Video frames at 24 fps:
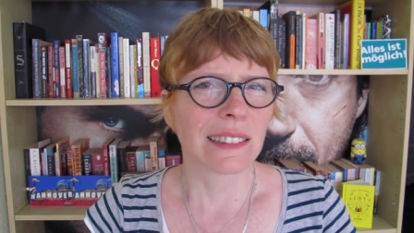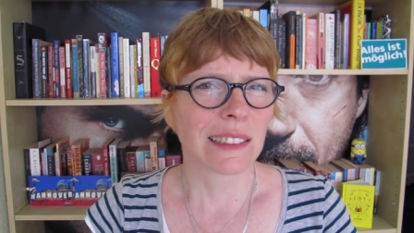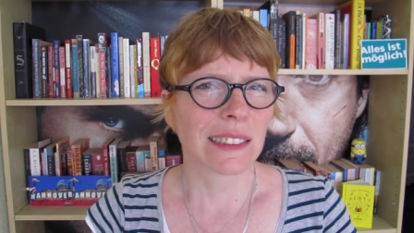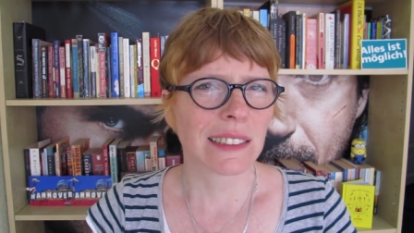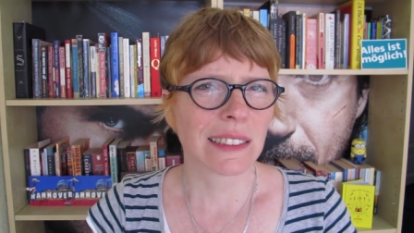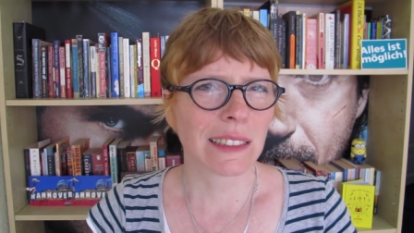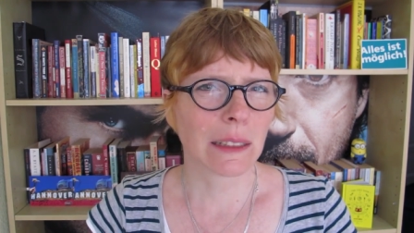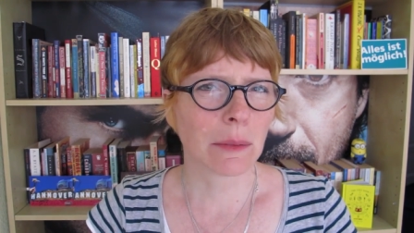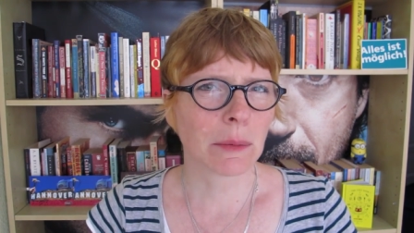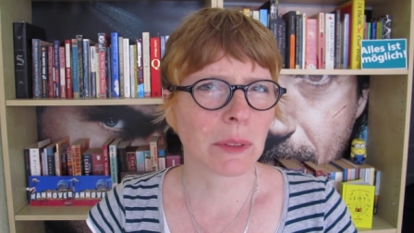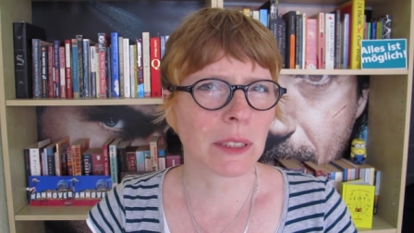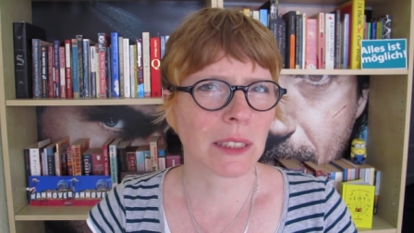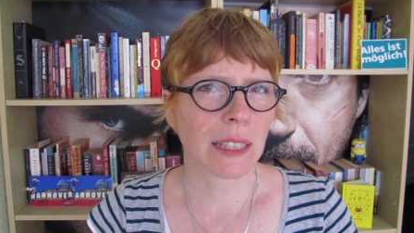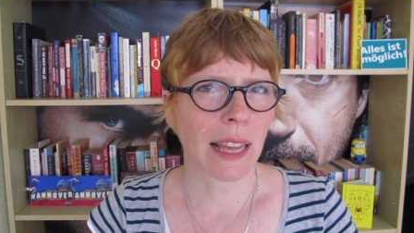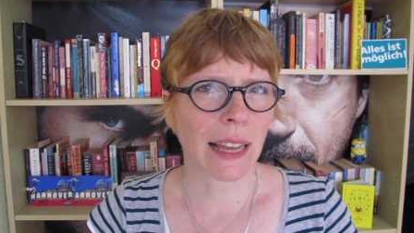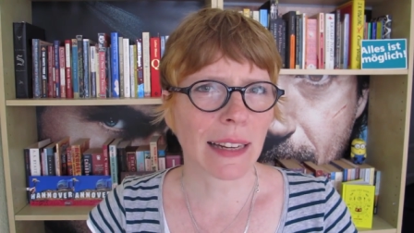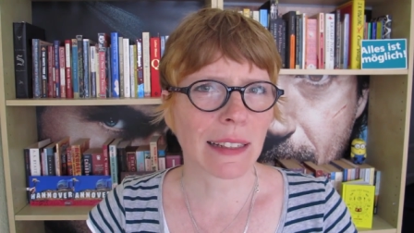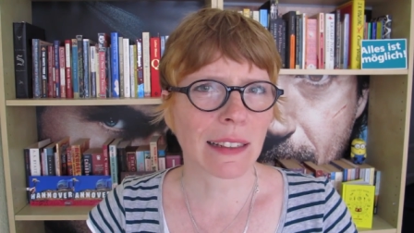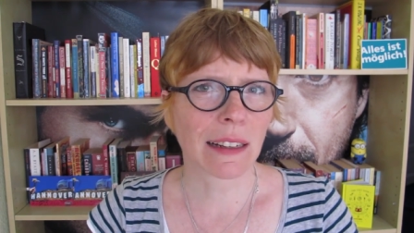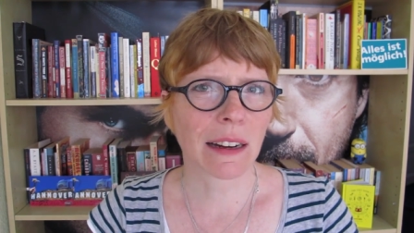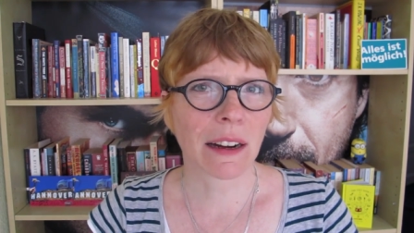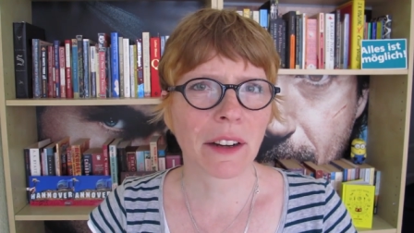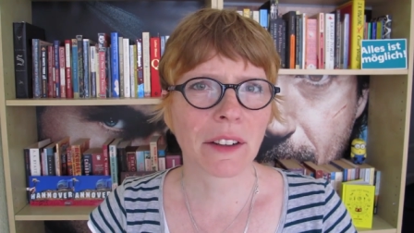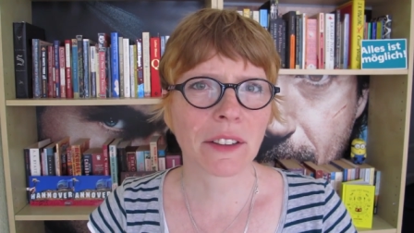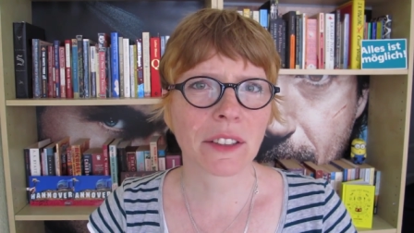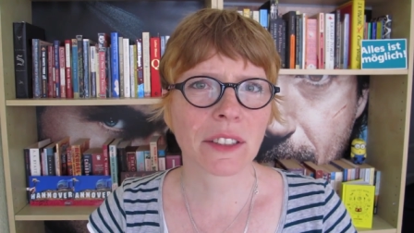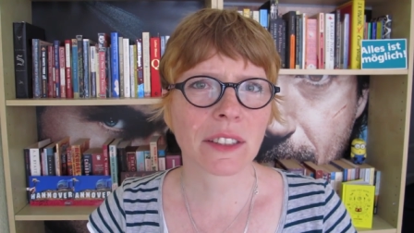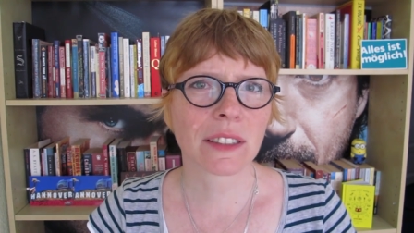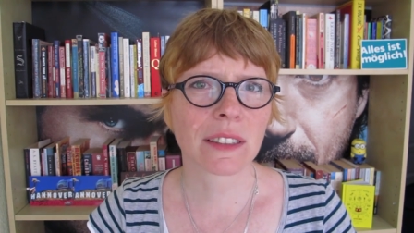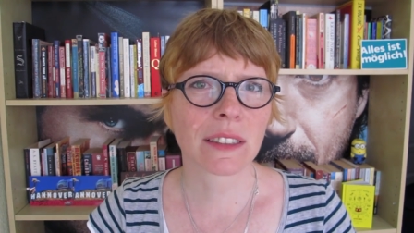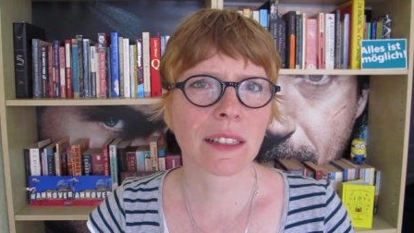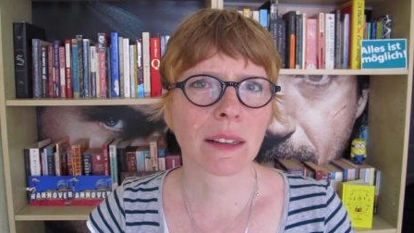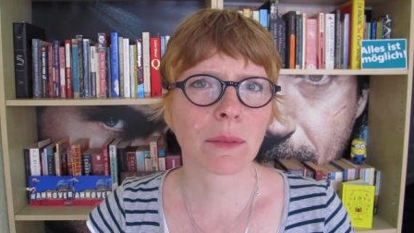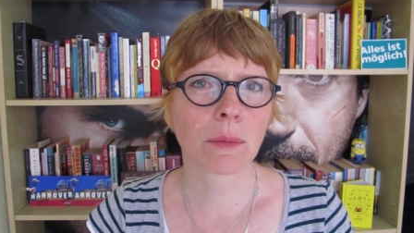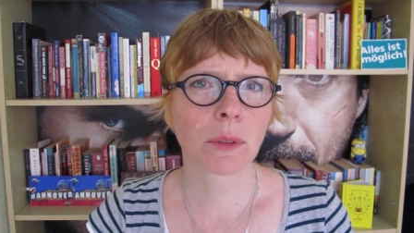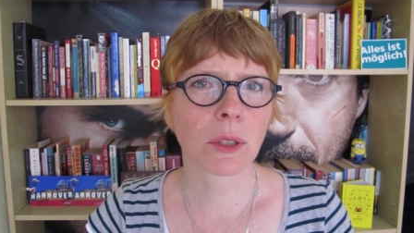some satire,
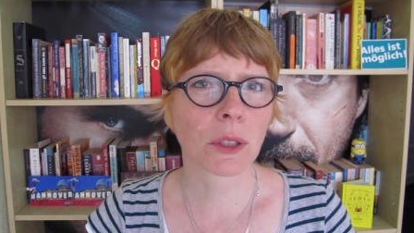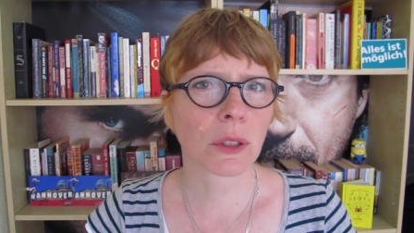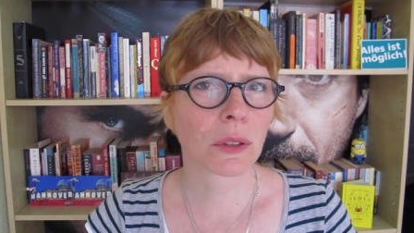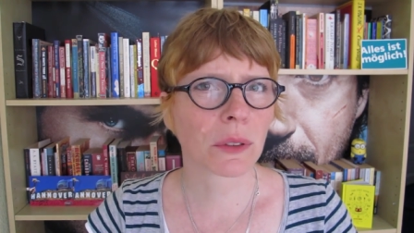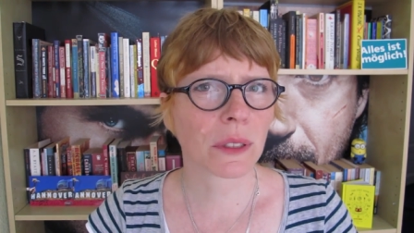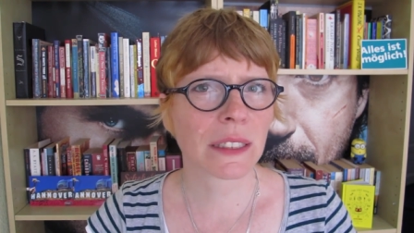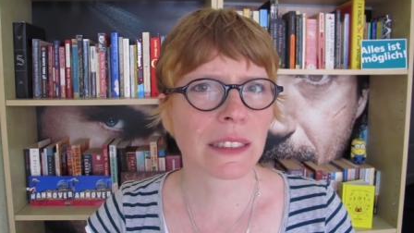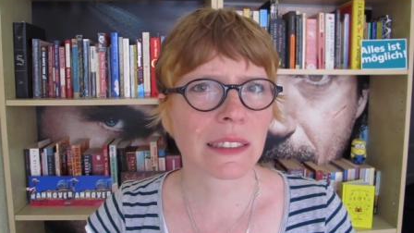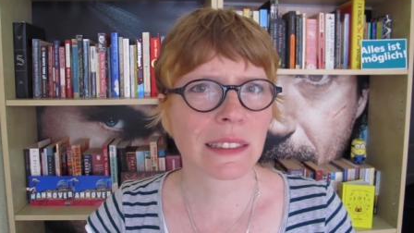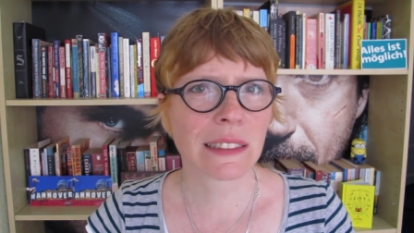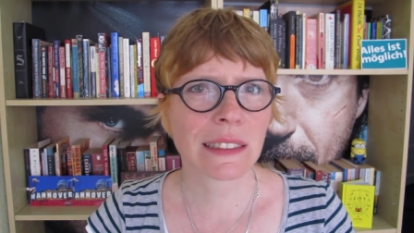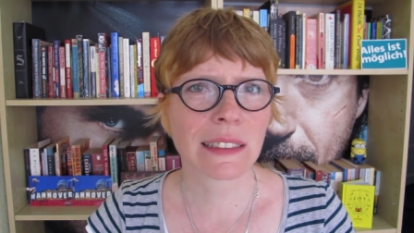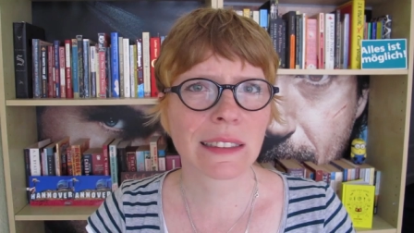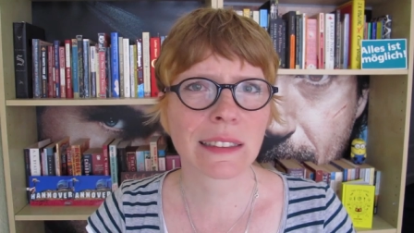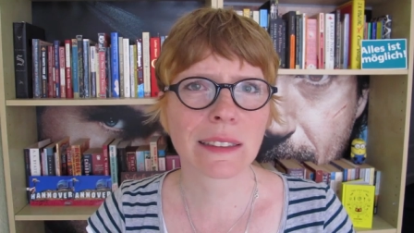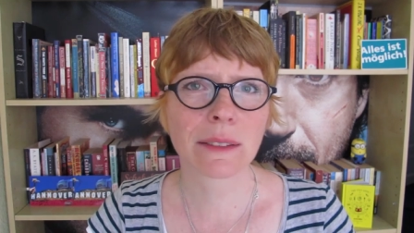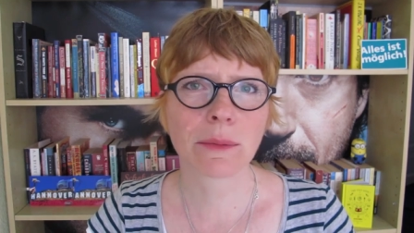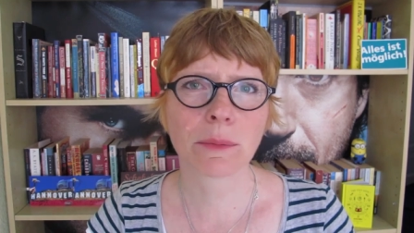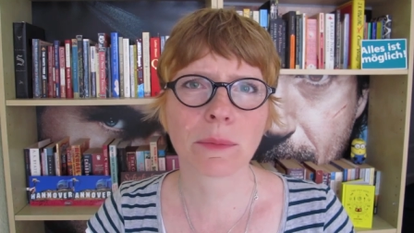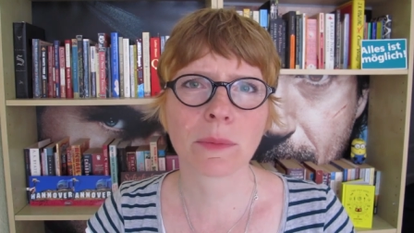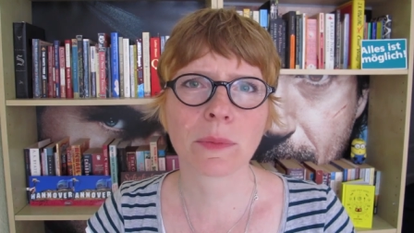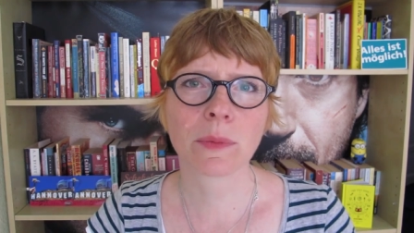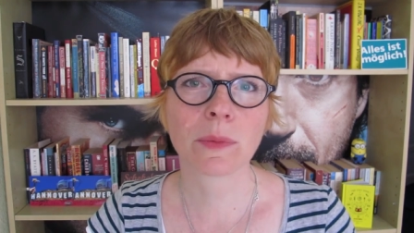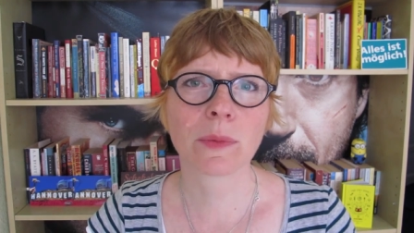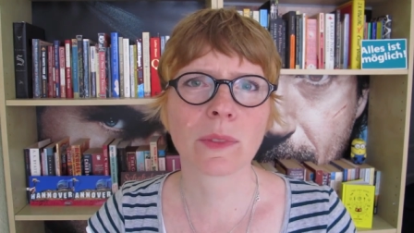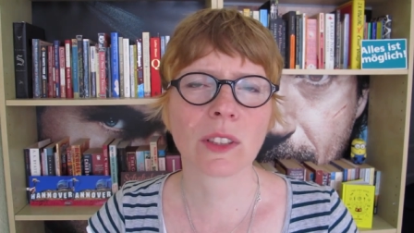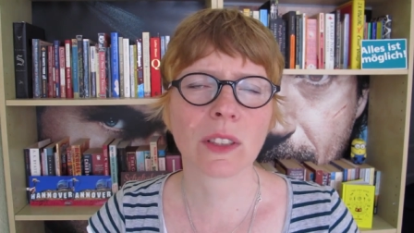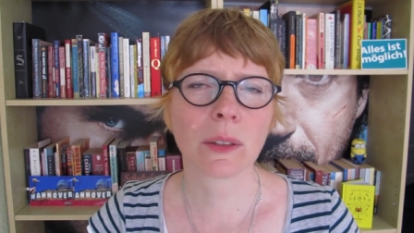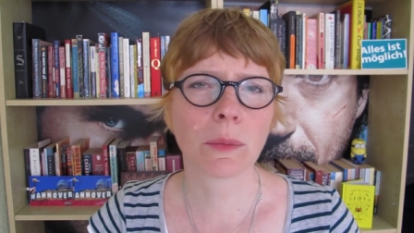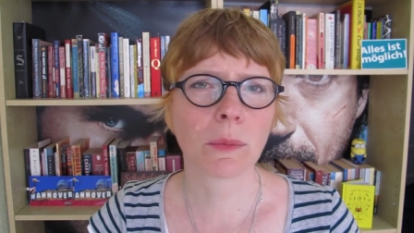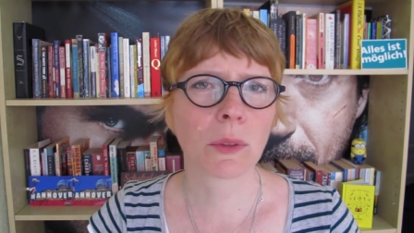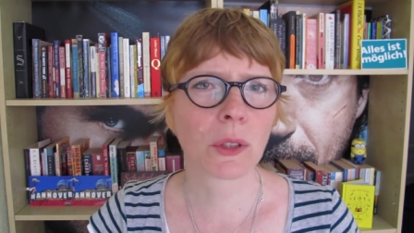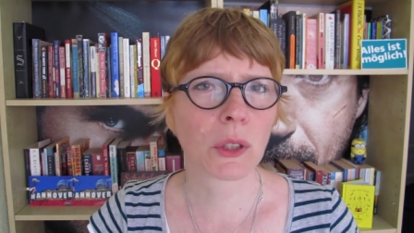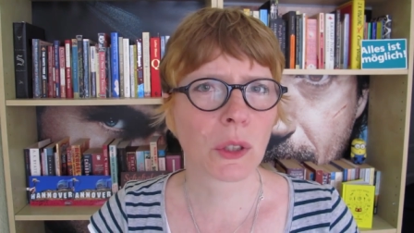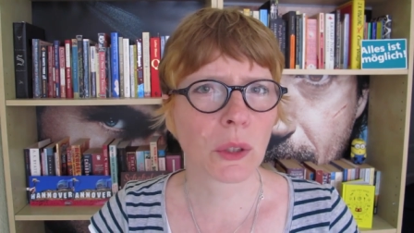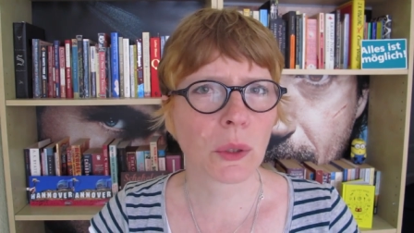some criticism,
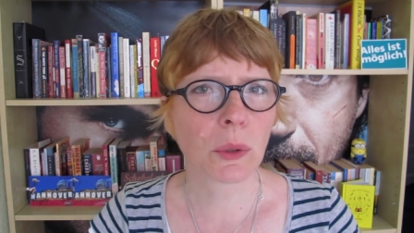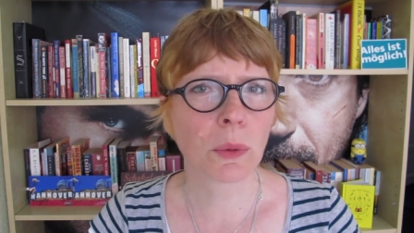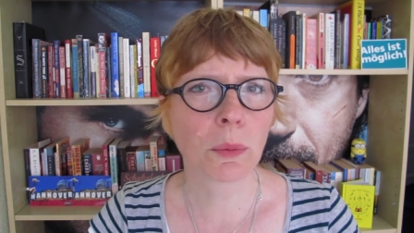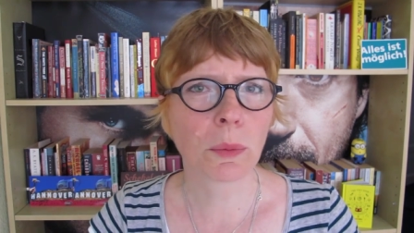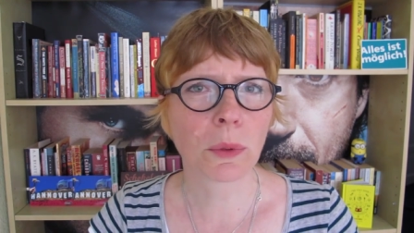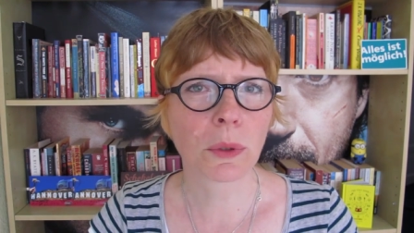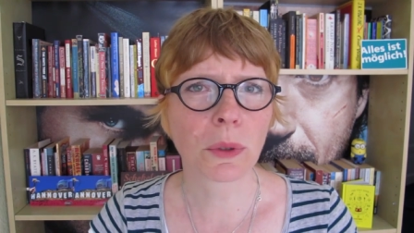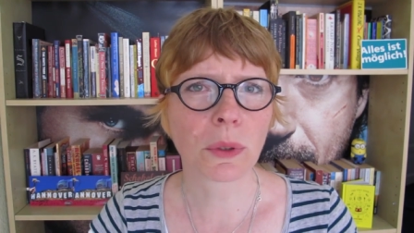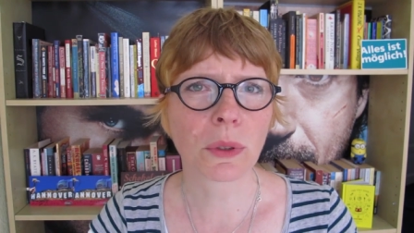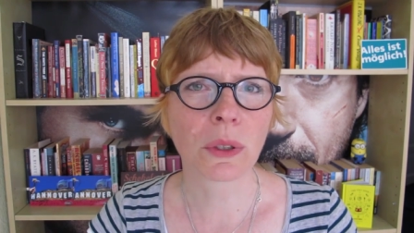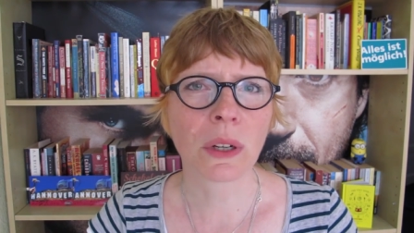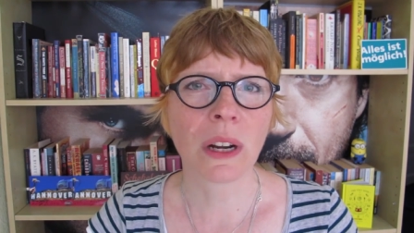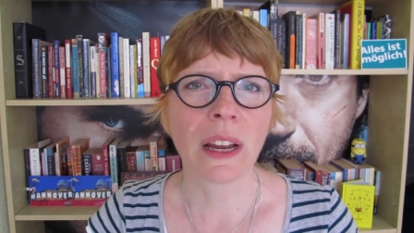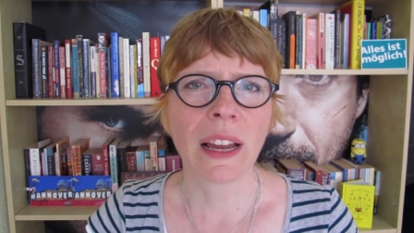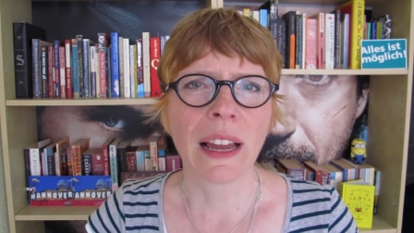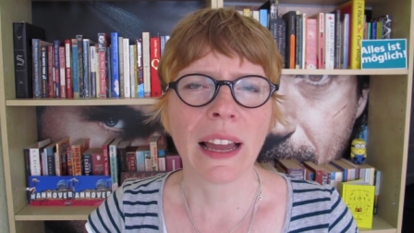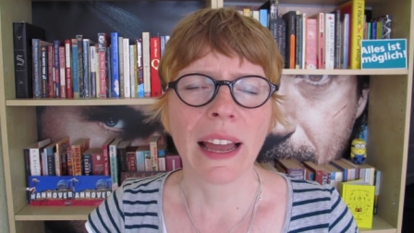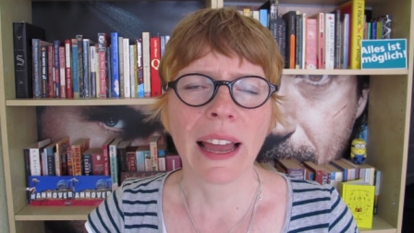some humor,